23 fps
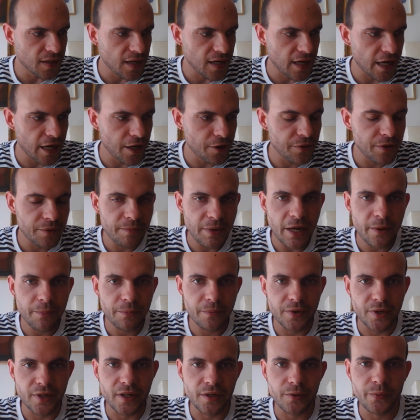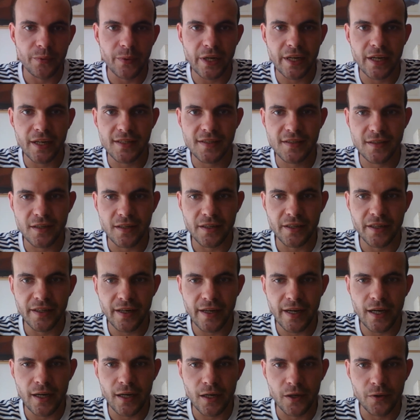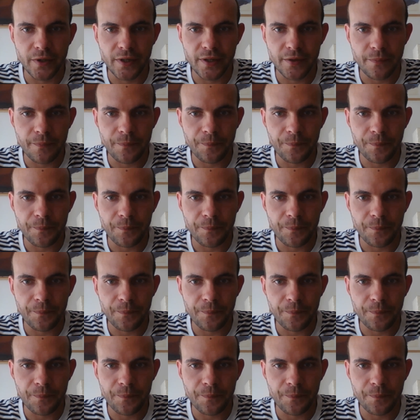I remember when I started out,